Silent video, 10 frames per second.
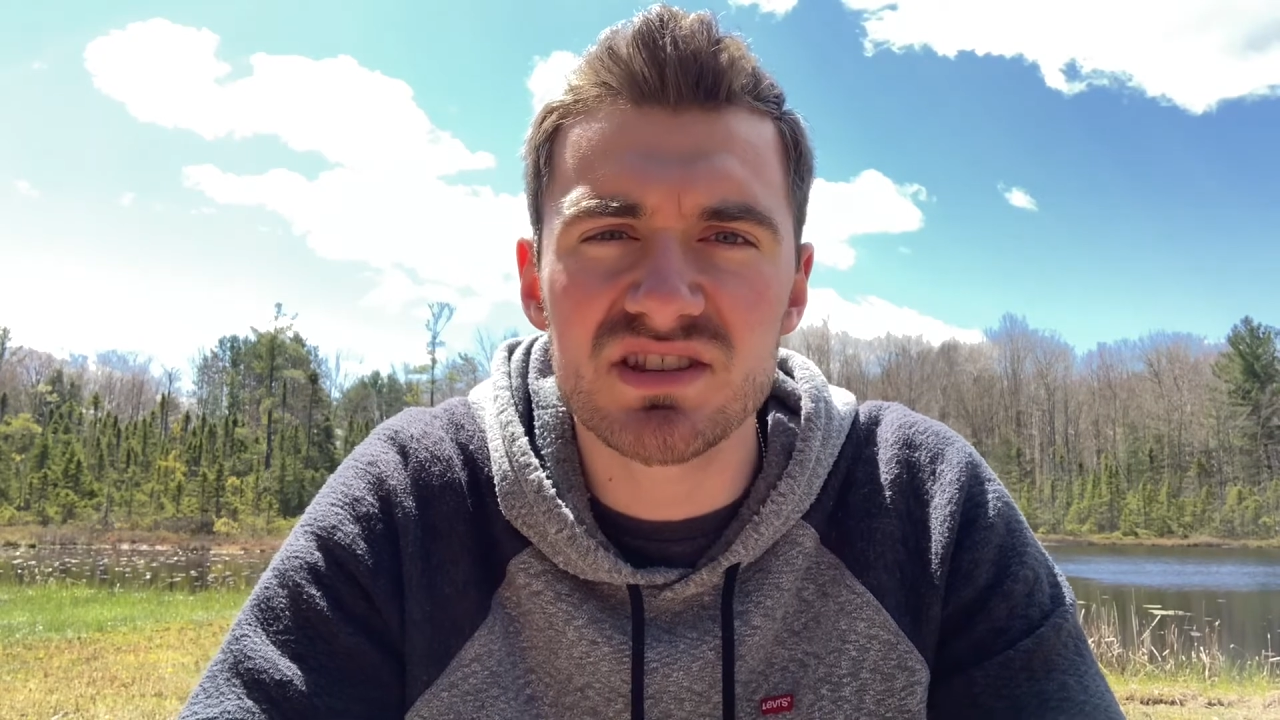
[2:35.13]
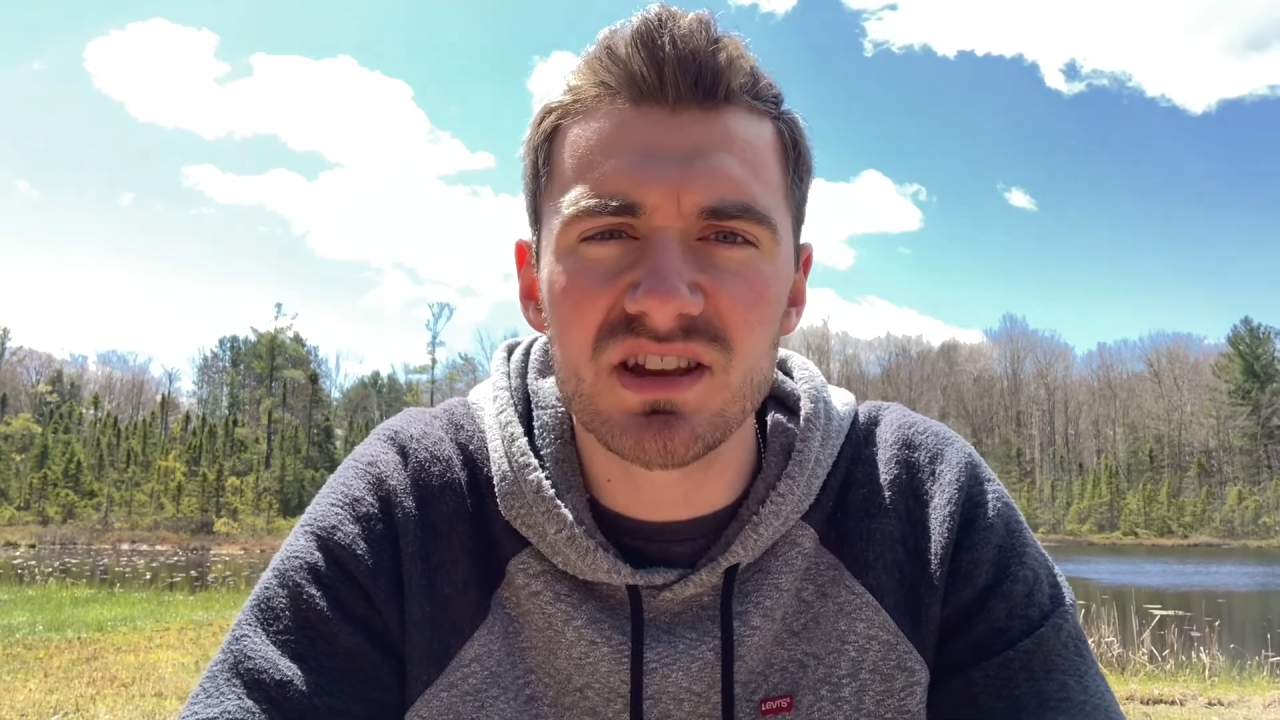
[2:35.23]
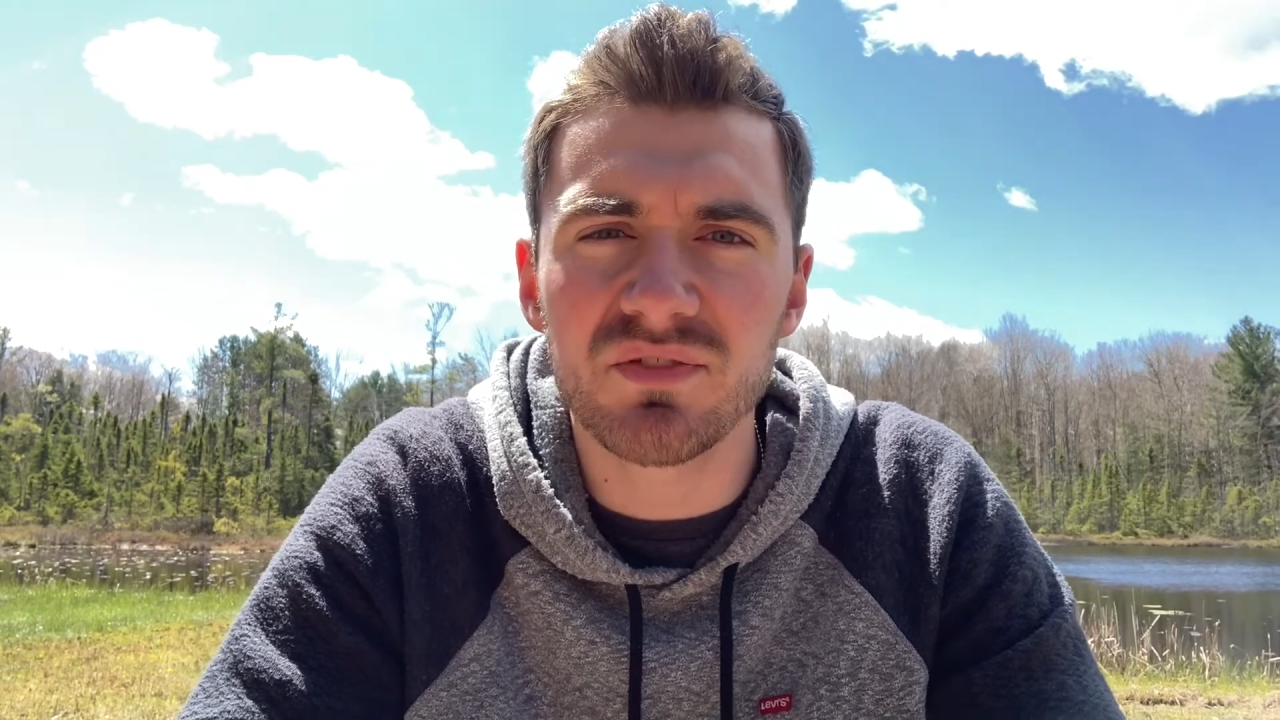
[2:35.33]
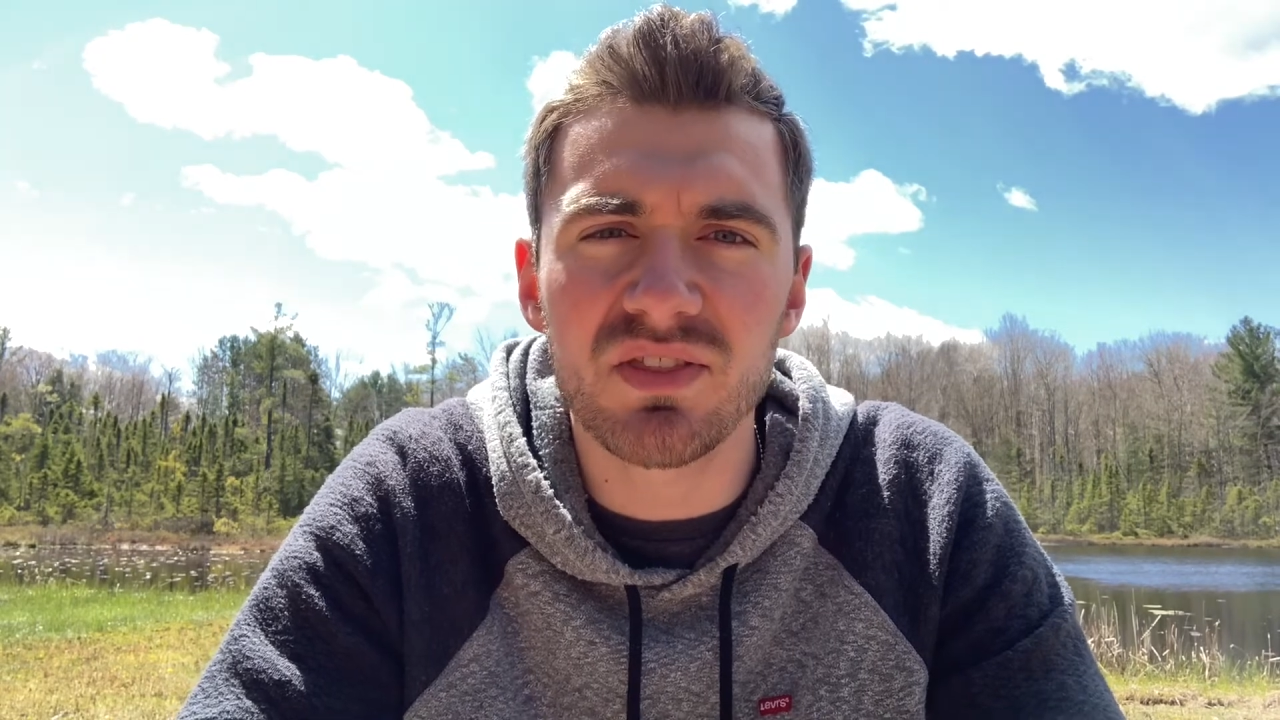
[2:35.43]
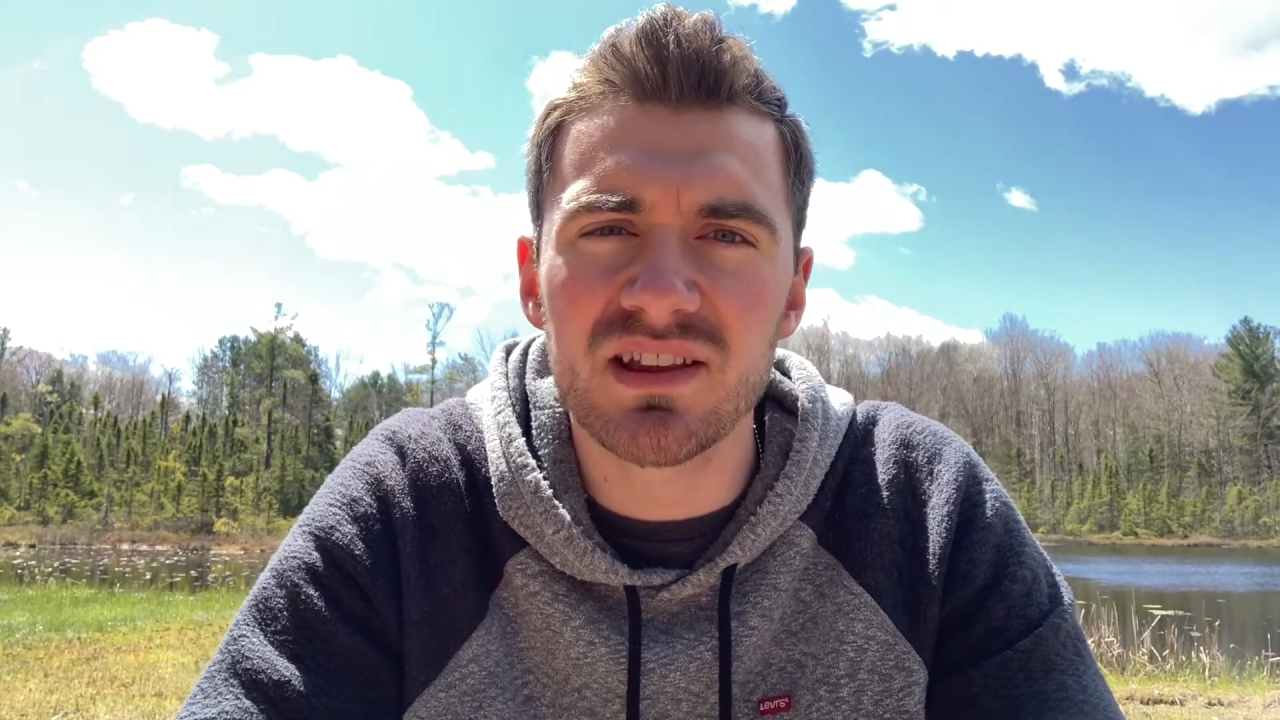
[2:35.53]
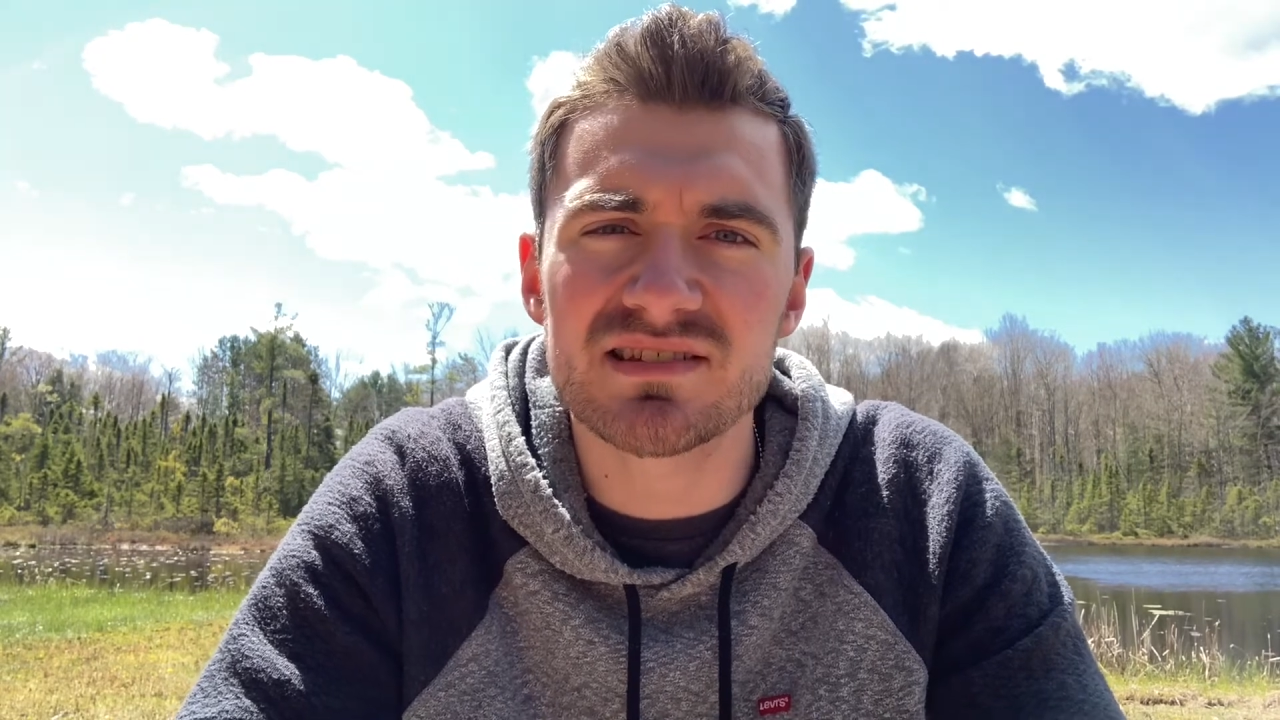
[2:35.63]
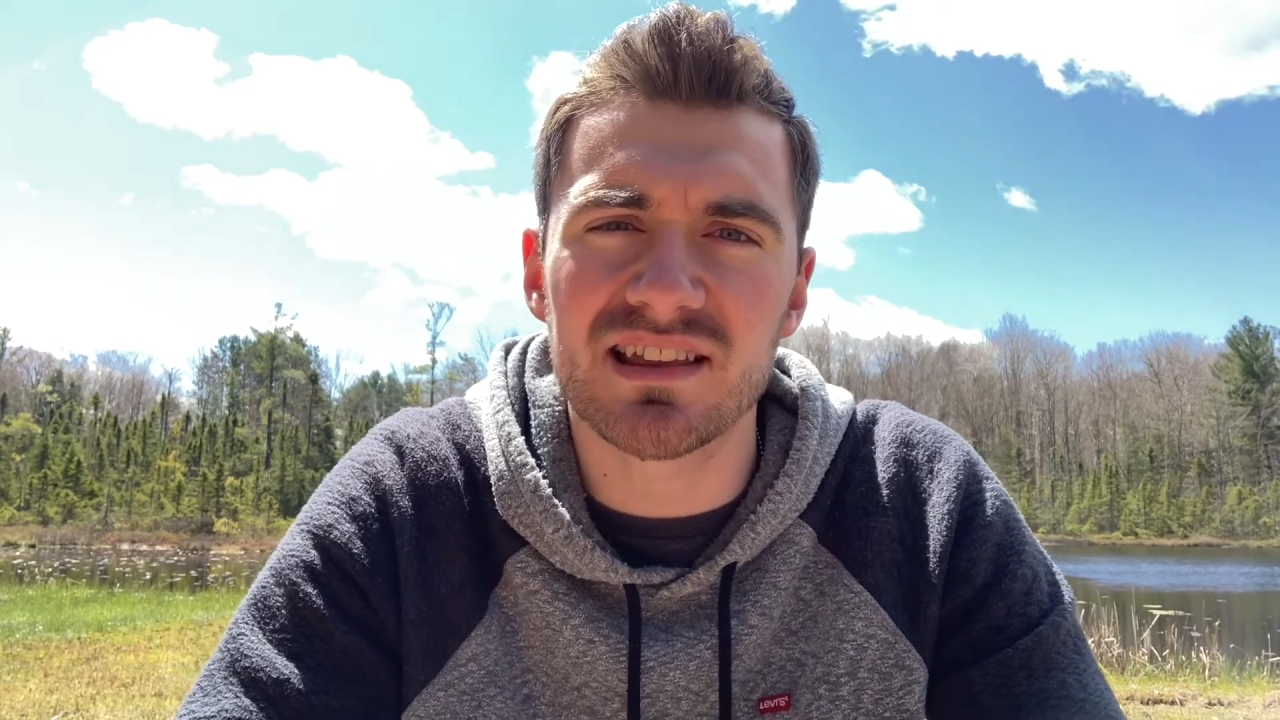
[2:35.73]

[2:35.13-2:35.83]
different things